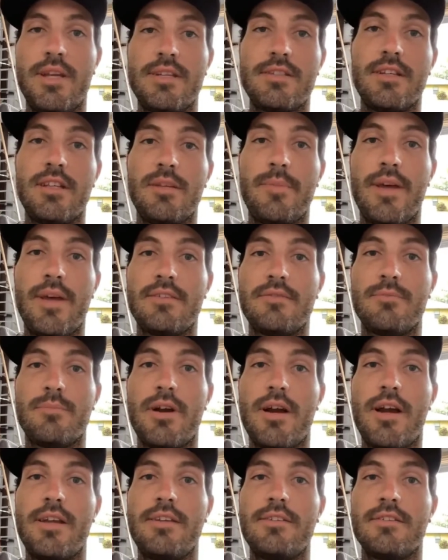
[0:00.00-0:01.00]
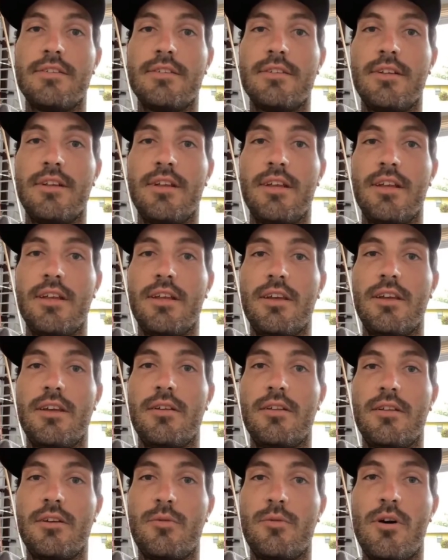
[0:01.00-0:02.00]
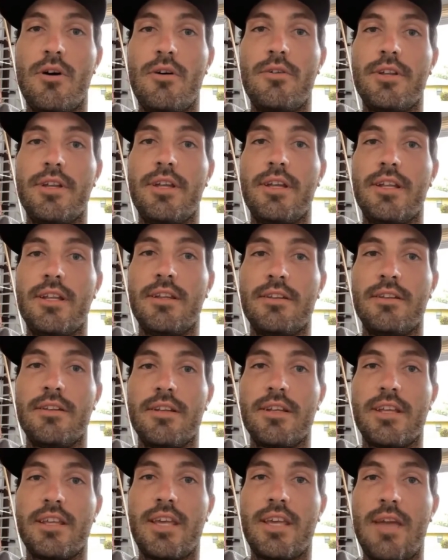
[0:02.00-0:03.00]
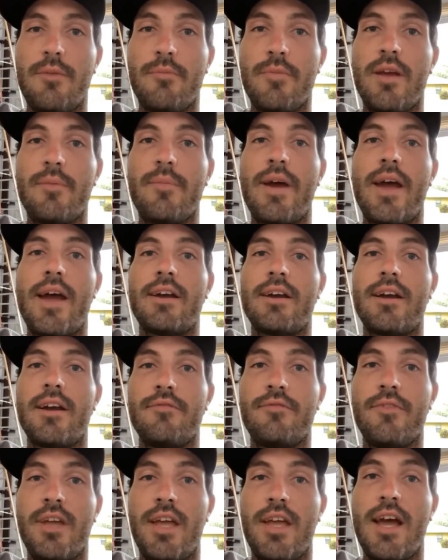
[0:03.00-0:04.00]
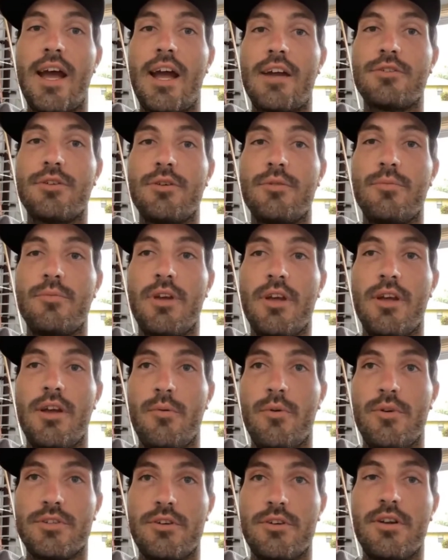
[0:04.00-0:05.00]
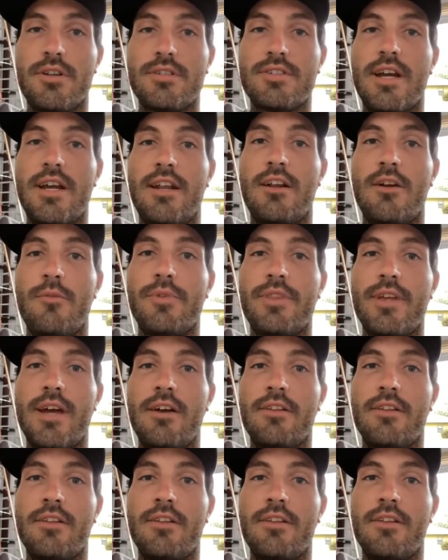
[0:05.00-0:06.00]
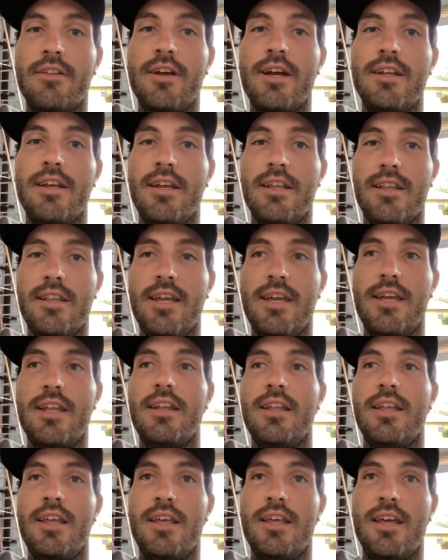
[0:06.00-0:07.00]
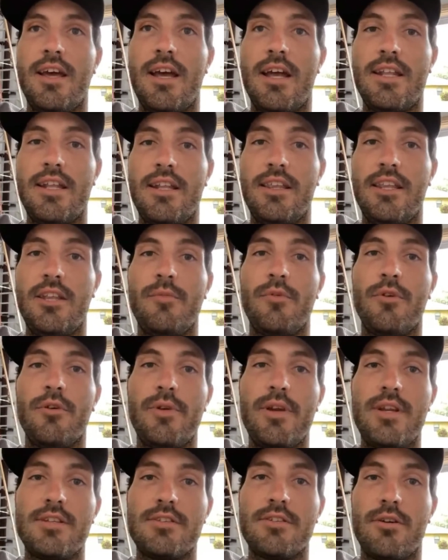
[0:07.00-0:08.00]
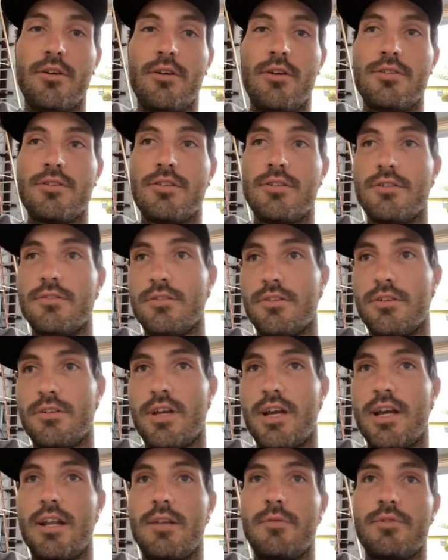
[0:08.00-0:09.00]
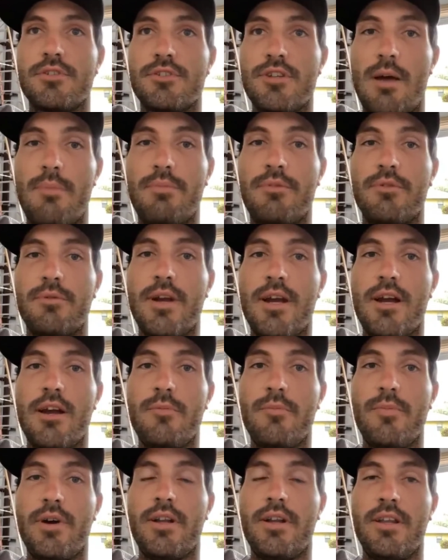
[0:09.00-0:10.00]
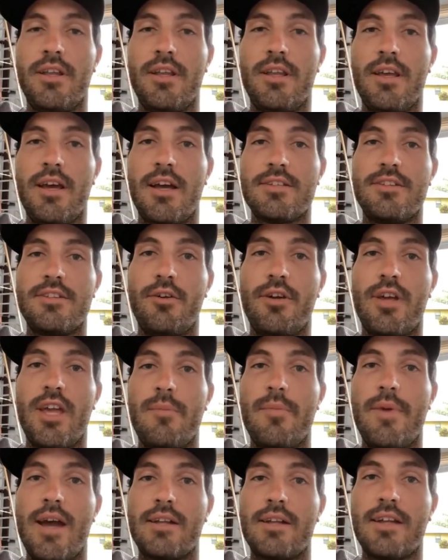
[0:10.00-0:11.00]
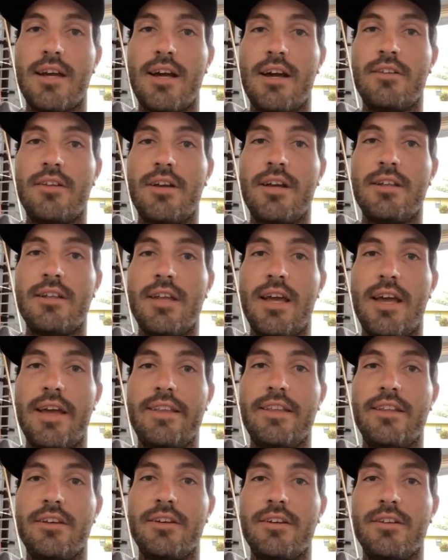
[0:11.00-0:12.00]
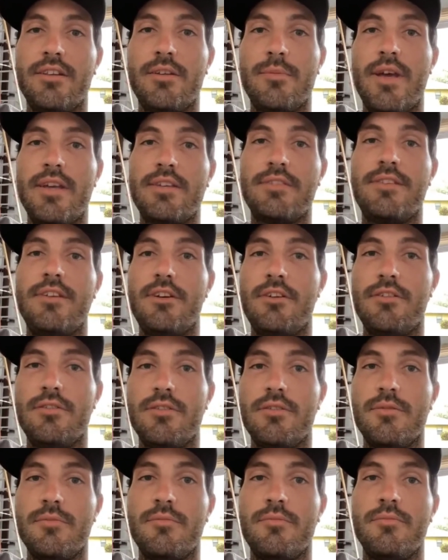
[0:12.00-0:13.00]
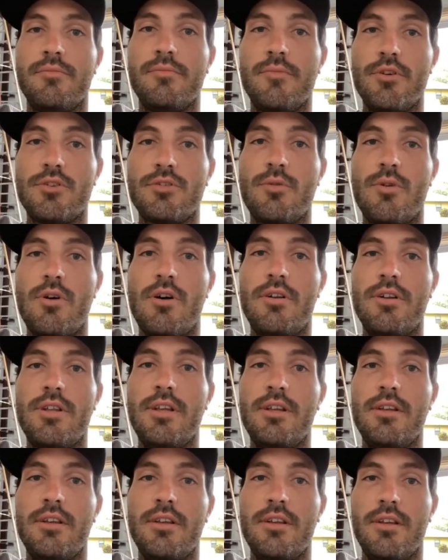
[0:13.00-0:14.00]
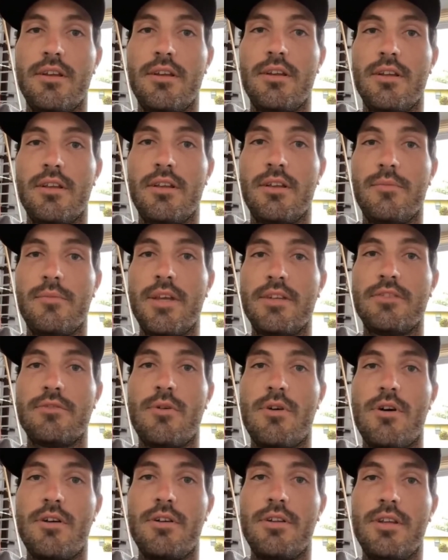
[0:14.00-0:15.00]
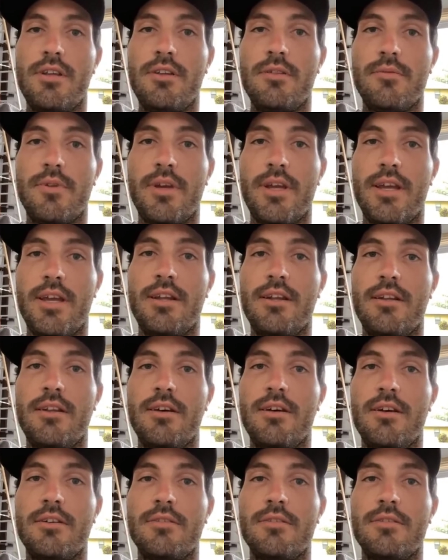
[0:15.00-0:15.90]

basically the best price and quality, and came right back. I actually was going to sign on with Allied, and then I did a little more research and kind of shopped around, but I still came back to Allied. They had the best deal and the most quality, best quality, and